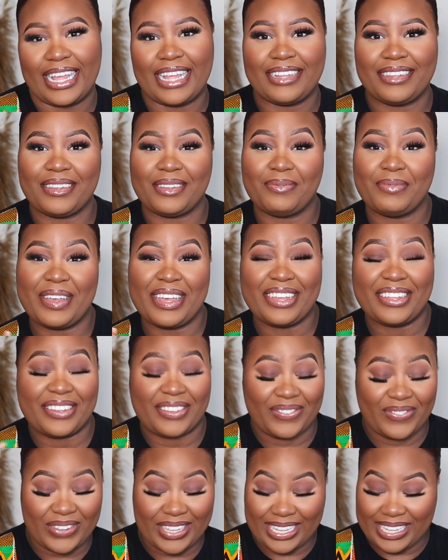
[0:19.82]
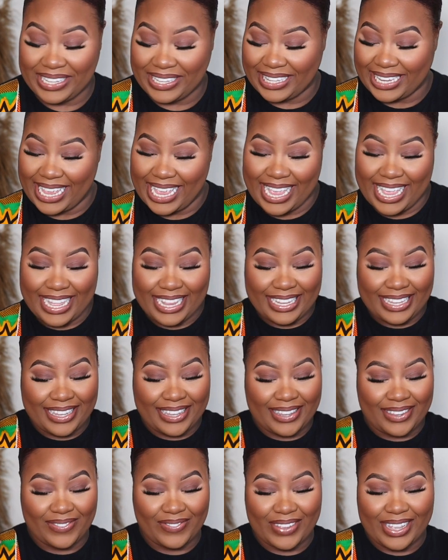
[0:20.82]
that smells, feels, and
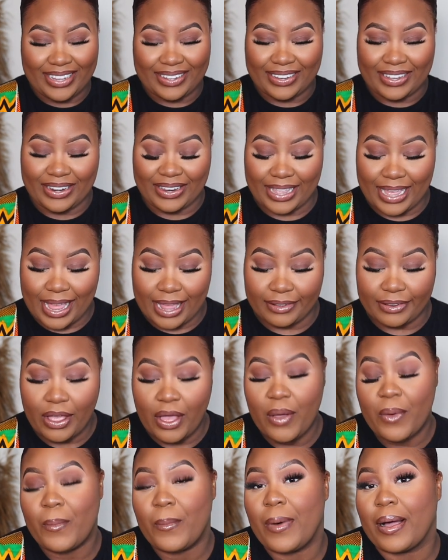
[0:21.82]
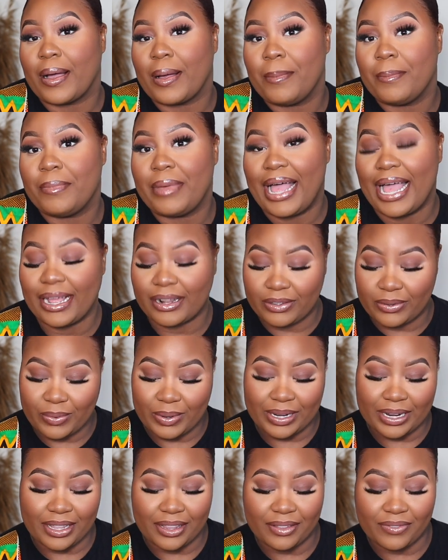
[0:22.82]
smells good. You guys, welcome back to
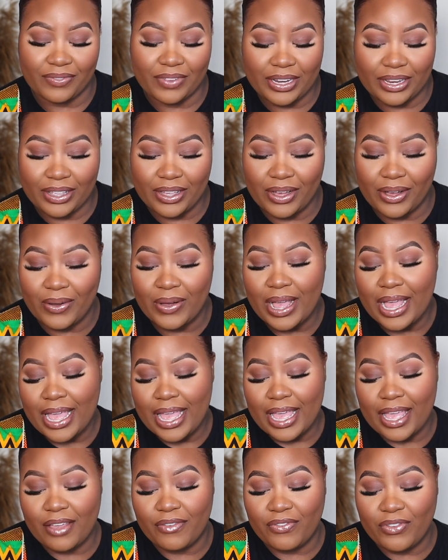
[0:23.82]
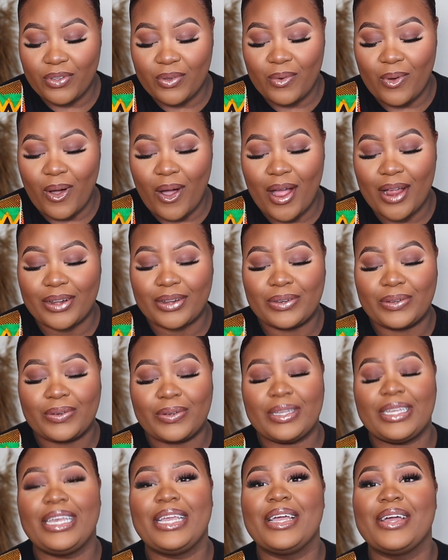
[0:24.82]
another video. If you are new
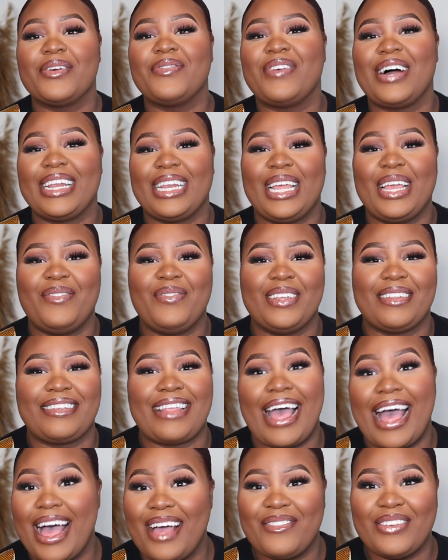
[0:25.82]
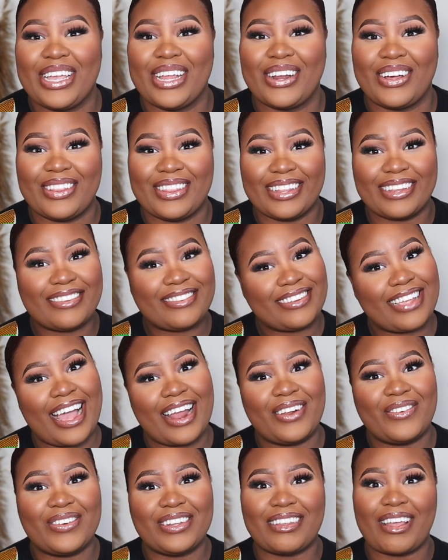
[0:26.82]
here, my name is Abby and on this
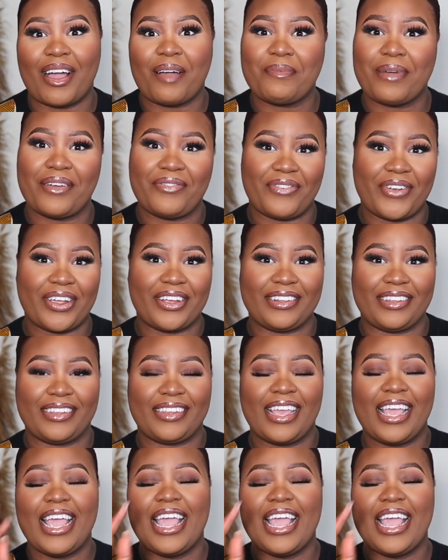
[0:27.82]
channel, we talk about fragrances.